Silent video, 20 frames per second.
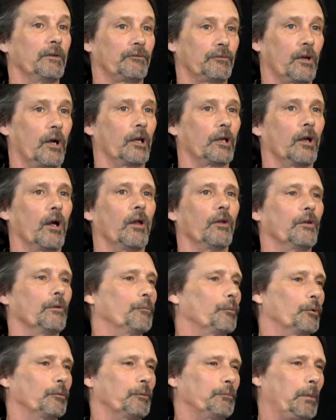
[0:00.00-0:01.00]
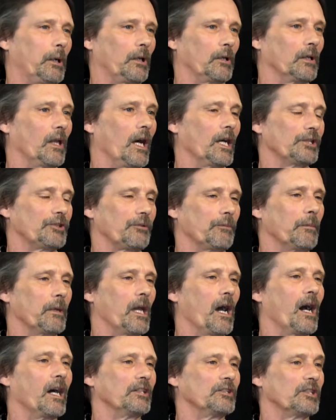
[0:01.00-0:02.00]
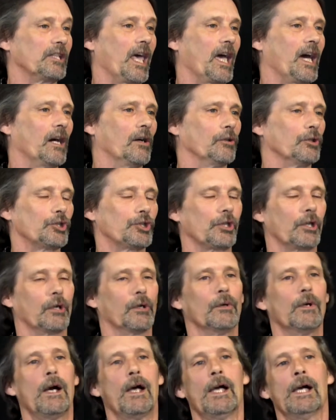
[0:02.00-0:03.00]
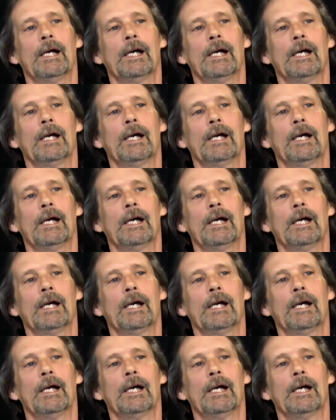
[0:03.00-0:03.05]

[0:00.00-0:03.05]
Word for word: if not all of them, were paralyzed from the eyes down. So